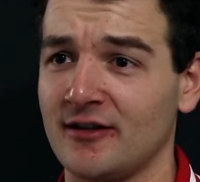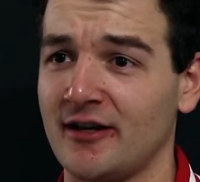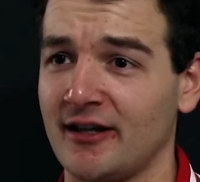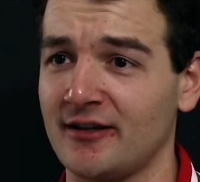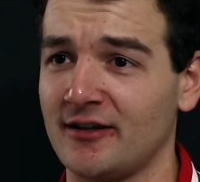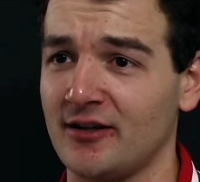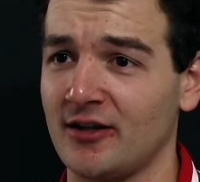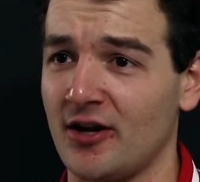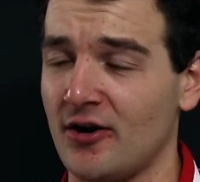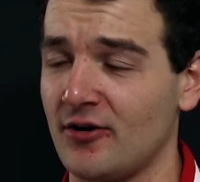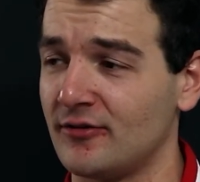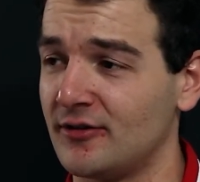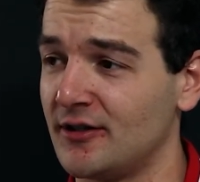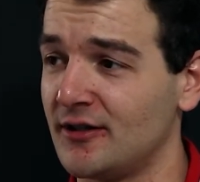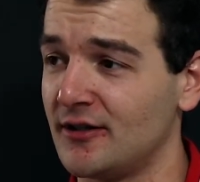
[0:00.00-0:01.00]
like,
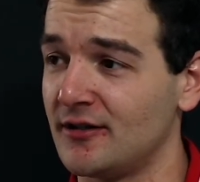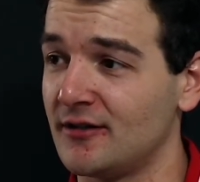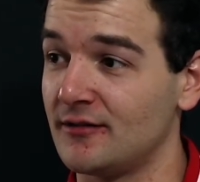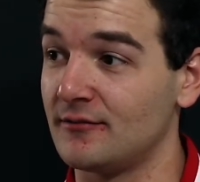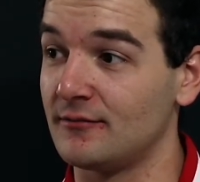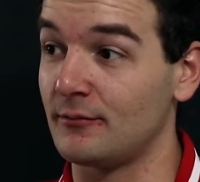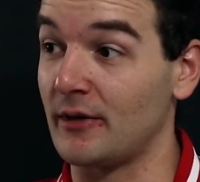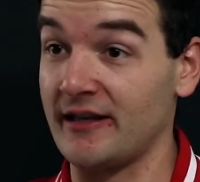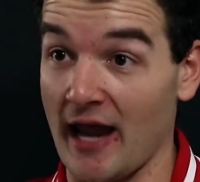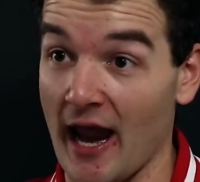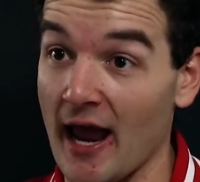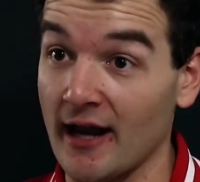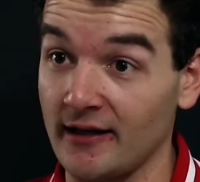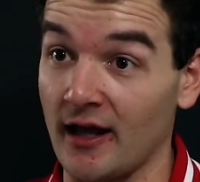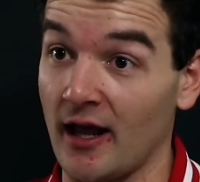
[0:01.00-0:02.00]
my
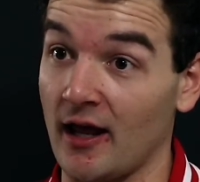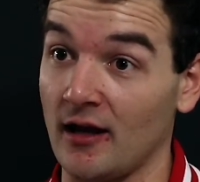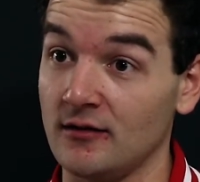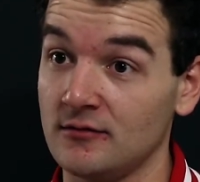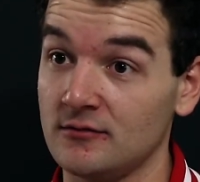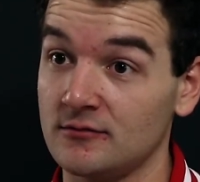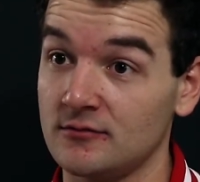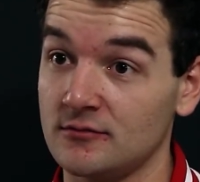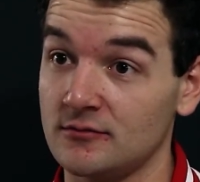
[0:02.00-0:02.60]
dad can,